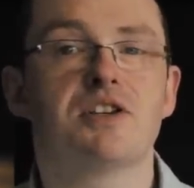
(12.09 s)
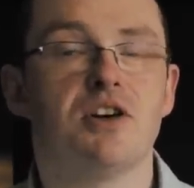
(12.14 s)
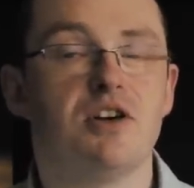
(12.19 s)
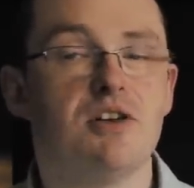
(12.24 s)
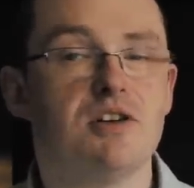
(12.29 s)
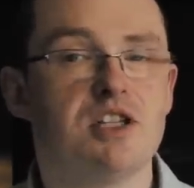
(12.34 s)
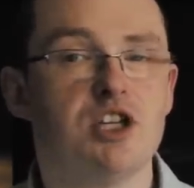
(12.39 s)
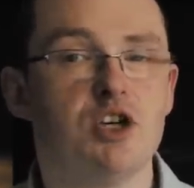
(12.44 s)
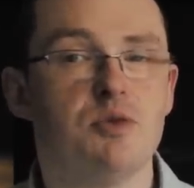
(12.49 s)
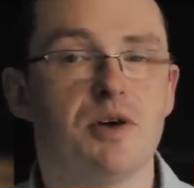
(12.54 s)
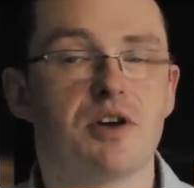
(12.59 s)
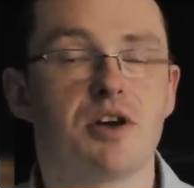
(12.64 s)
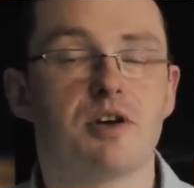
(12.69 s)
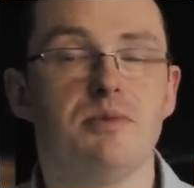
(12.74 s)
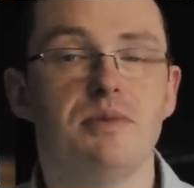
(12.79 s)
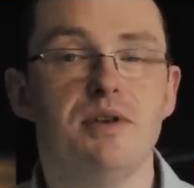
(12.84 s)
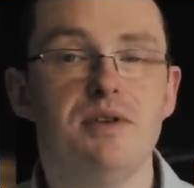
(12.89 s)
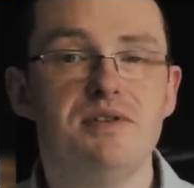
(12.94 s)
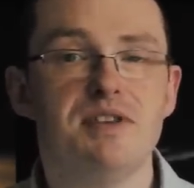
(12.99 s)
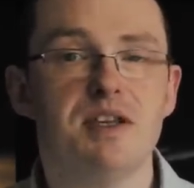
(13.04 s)
talk to you about our
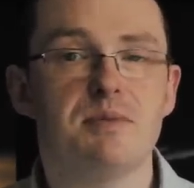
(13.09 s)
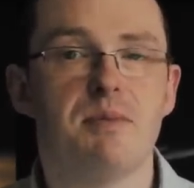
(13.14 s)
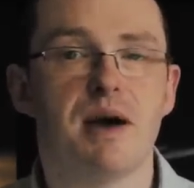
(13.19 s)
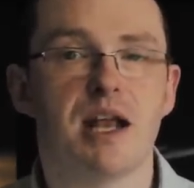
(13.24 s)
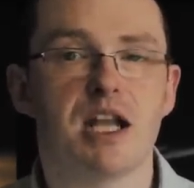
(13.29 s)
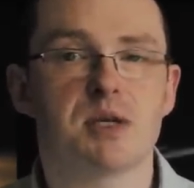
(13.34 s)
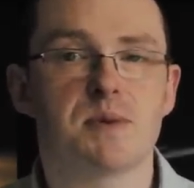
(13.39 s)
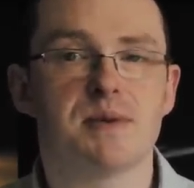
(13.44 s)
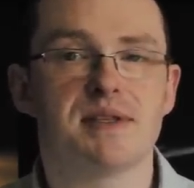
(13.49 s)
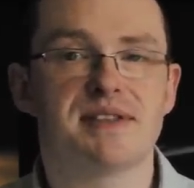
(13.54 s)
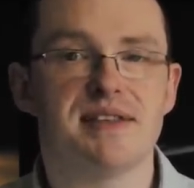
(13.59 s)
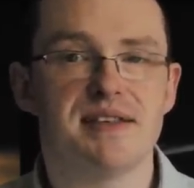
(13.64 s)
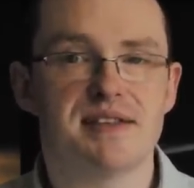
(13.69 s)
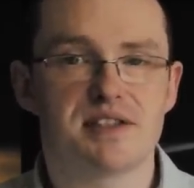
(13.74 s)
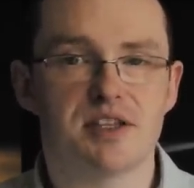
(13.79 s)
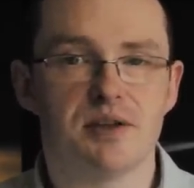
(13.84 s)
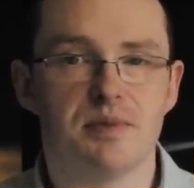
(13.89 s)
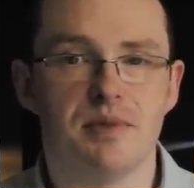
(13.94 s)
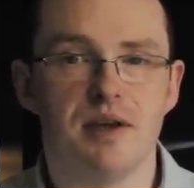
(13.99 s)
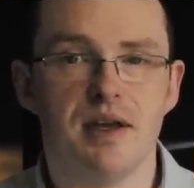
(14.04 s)
music management
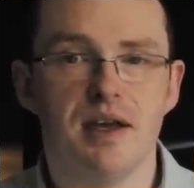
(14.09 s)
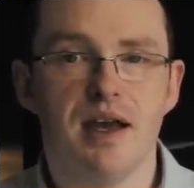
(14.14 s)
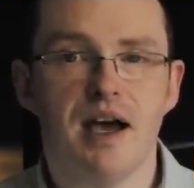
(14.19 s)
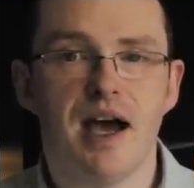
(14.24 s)
system